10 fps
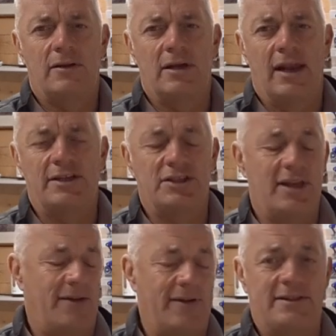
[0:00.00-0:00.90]
collection.
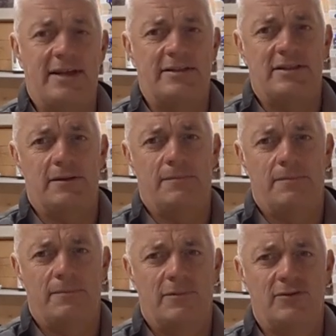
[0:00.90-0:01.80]
They're fantastic,
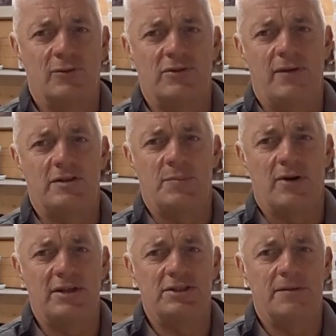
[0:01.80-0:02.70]
source of
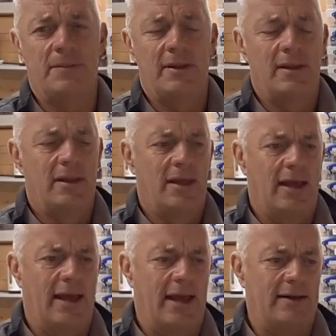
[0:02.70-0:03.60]
inspiration.
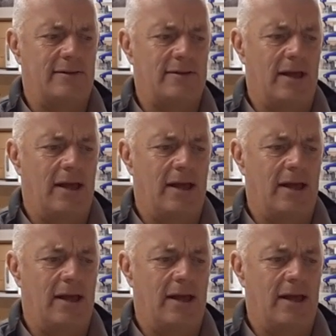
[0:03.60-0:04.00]
And